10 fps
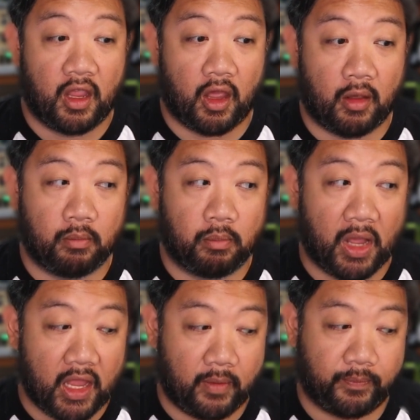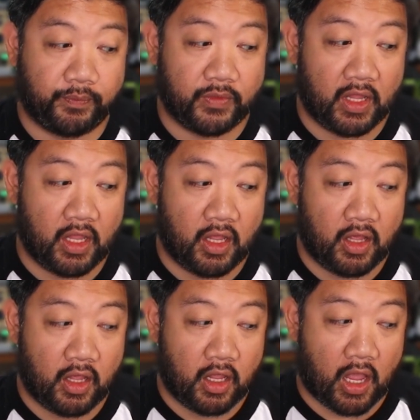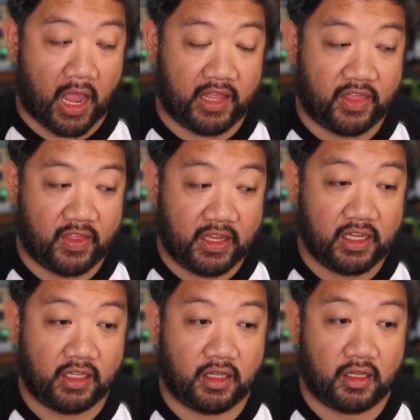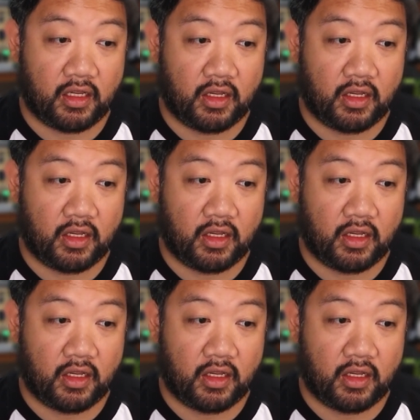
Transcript: Um, but I think